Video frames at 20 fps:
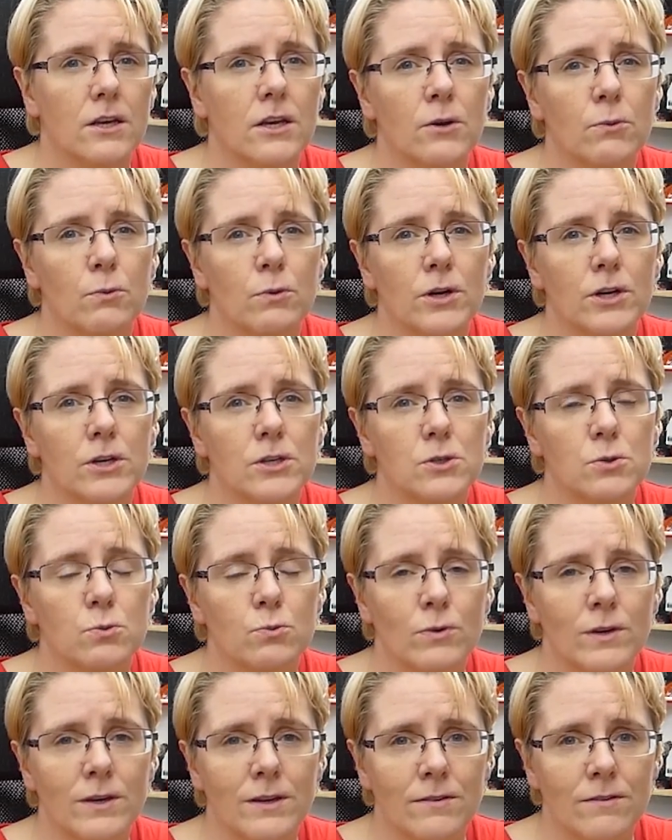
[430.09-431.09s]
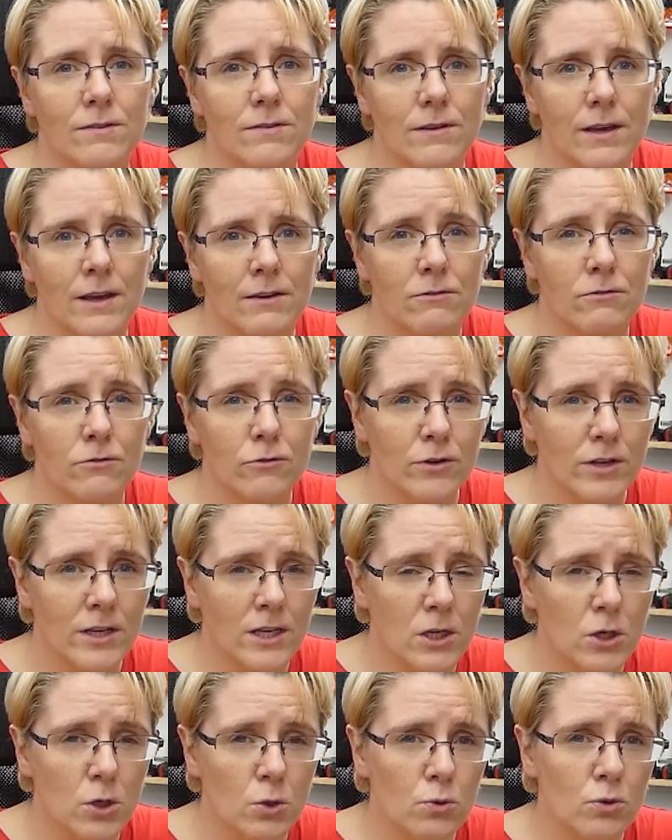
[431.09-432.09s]
It works with a
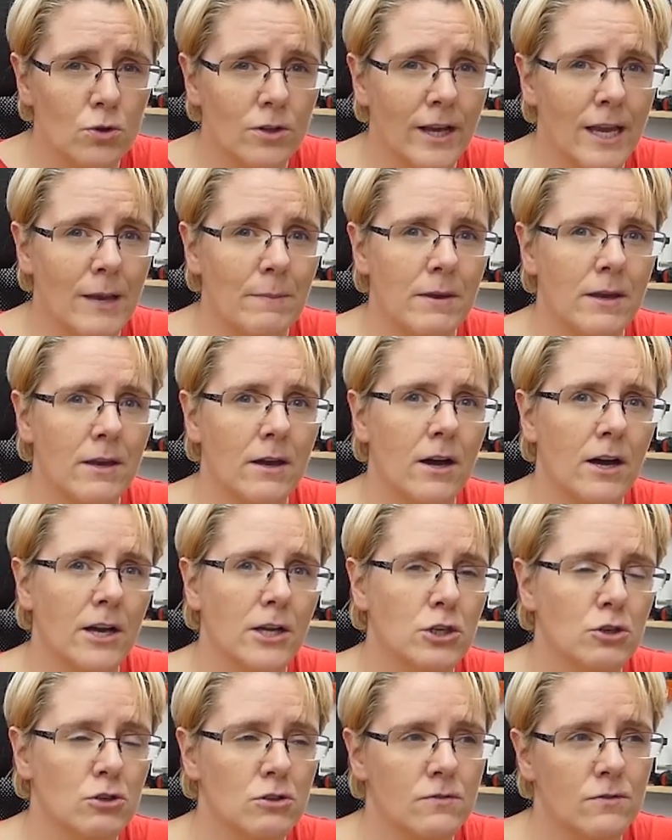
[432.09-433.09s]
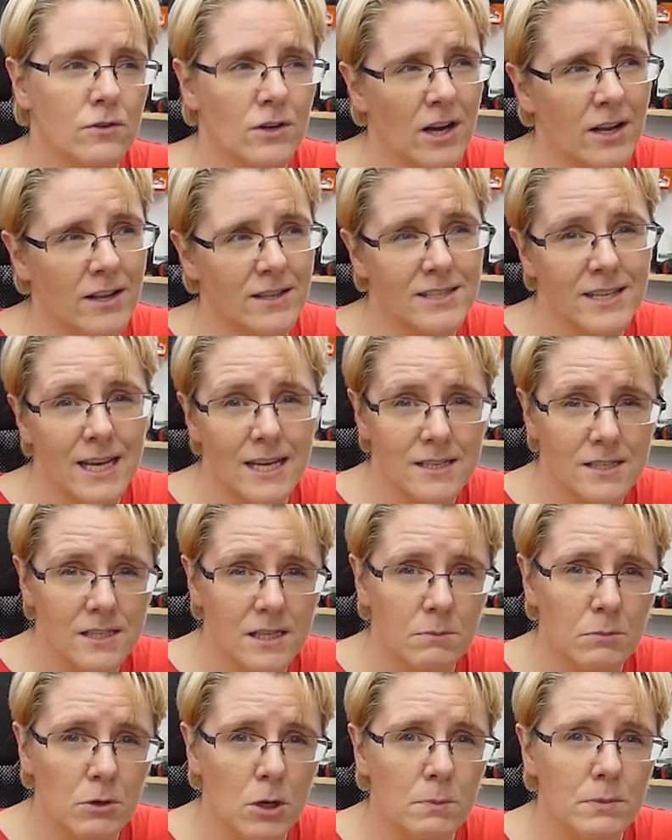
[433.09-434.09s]
free Google API just for kind of
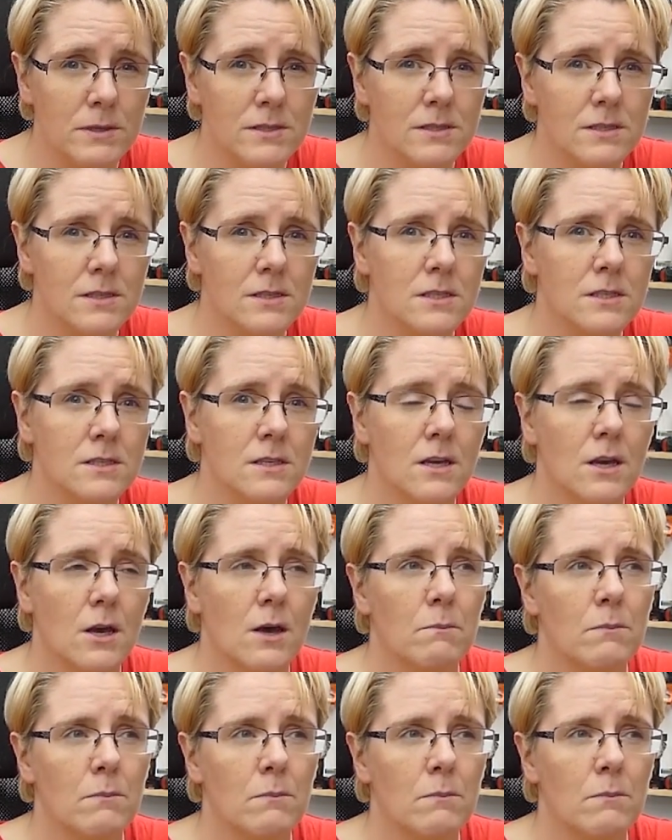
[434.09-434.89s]
testing purposes.